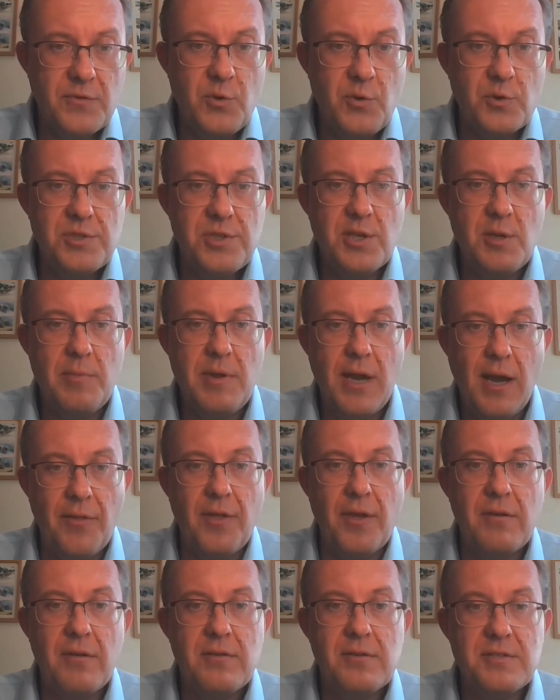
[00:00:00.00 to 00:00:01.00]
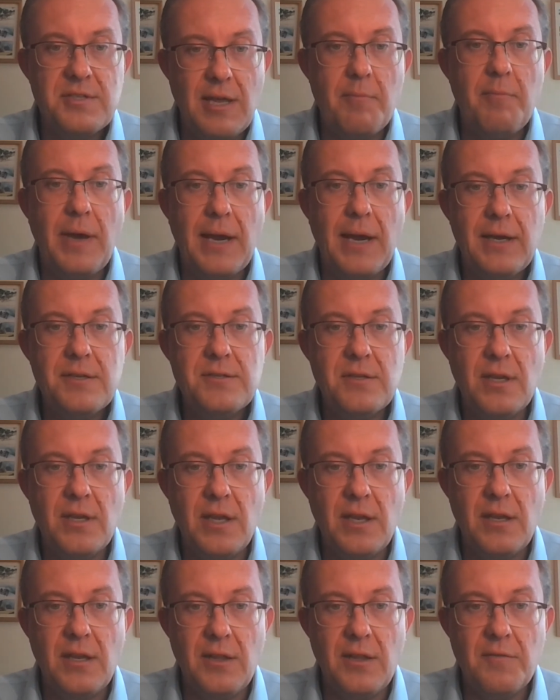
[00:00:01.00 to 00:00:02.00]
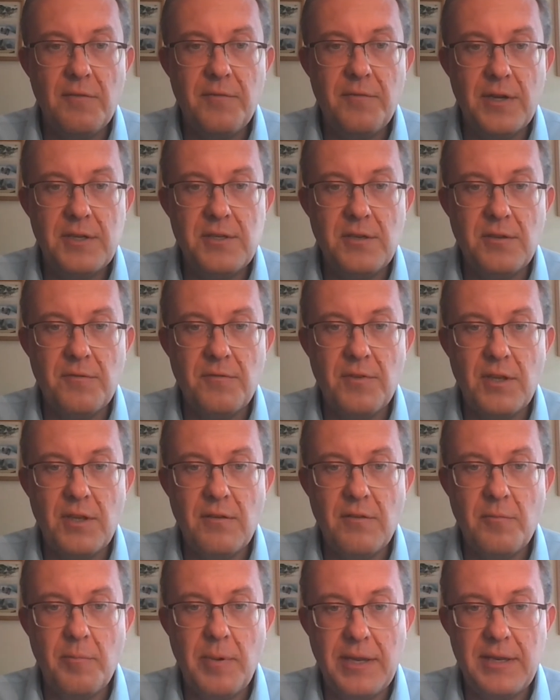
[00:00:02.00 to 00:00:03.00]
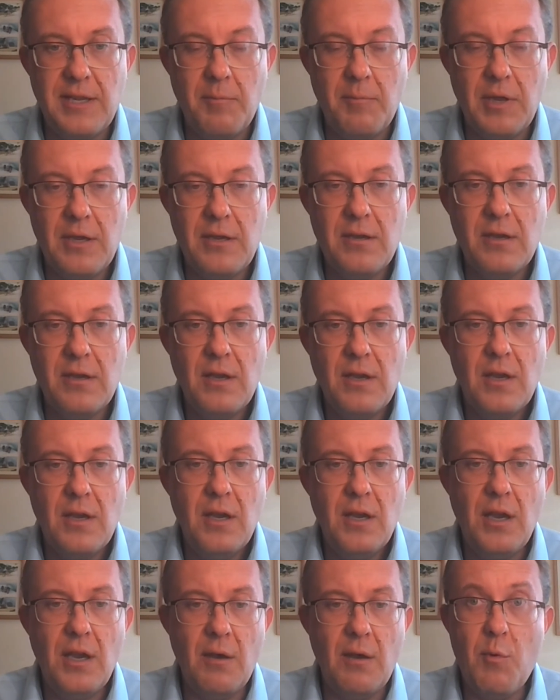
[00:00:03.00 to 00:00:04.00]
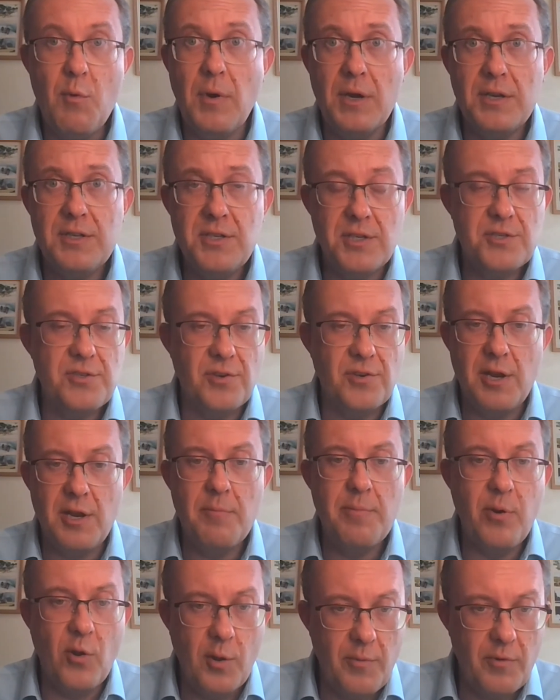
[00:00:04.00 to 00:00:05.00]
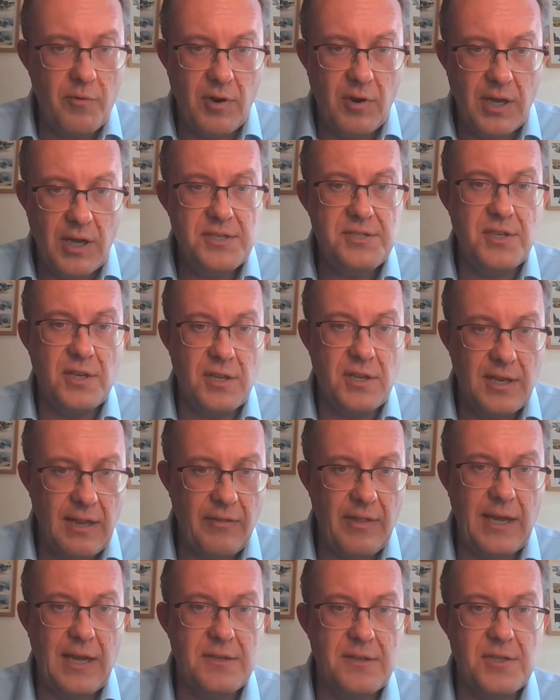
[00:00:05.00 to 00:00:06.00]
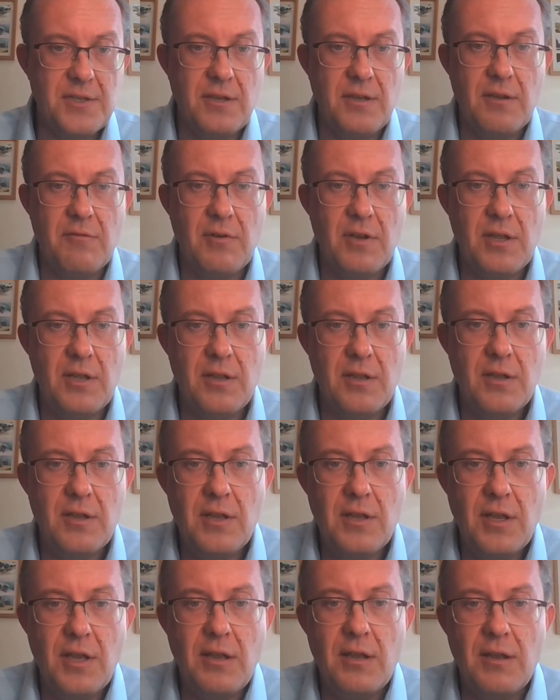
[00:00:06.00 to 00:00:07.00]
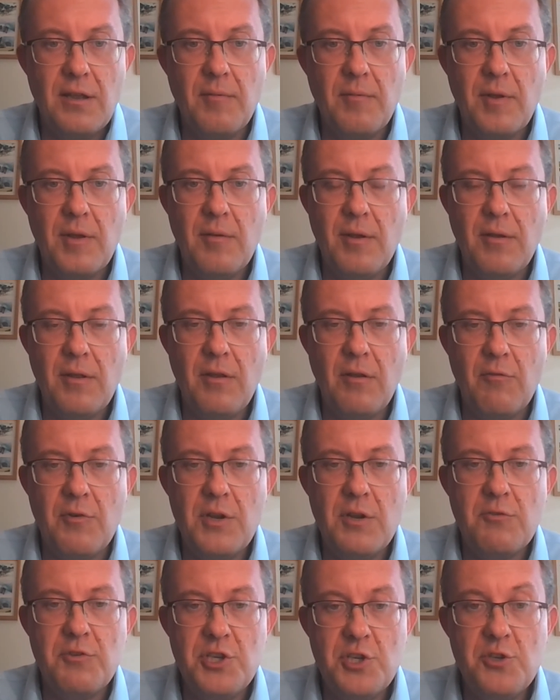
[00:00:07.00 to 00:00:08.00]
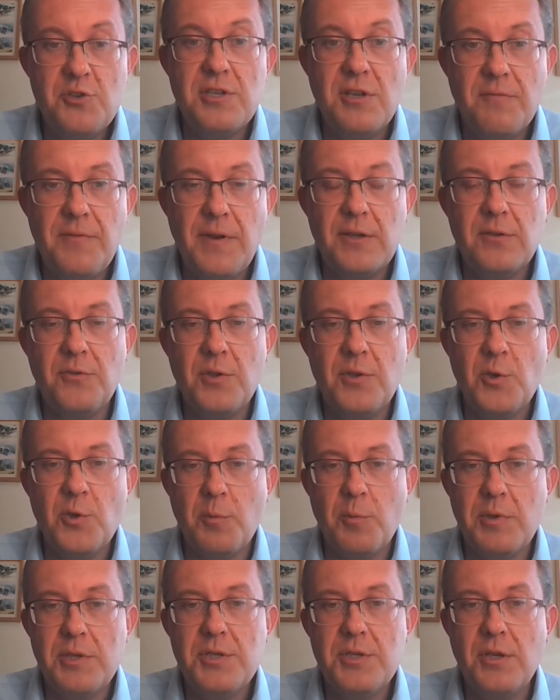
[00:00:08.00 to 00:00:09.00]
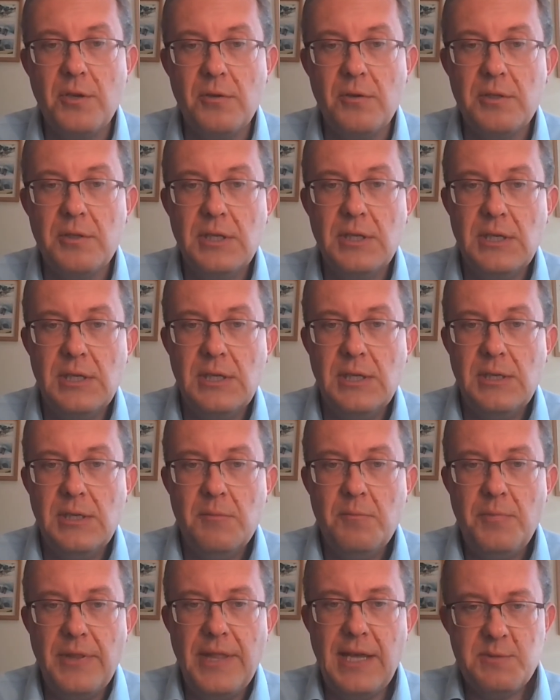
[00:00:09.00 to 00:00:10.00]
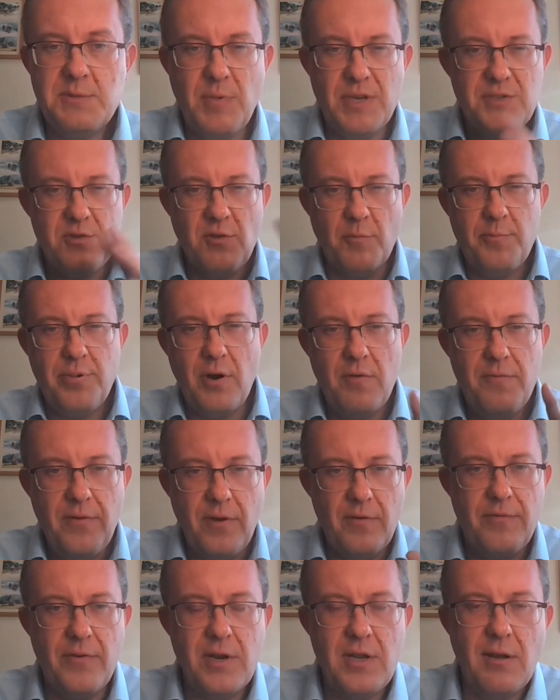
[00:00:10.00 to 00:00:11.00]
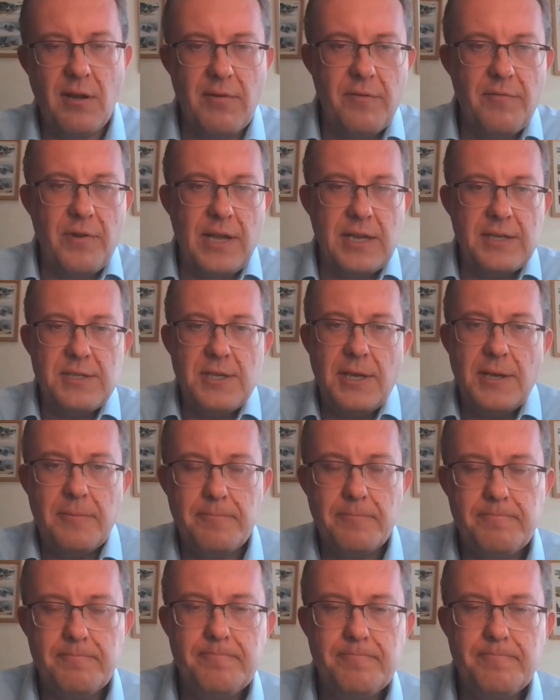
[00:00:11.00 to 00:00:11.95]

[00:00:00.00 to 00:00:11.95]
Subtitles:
Of course, there could be other setbacks in the pandemic. We might touch on unemployment rising and how that has a reducing effect on the economy too. But that's my sort of profile for recovery for next year.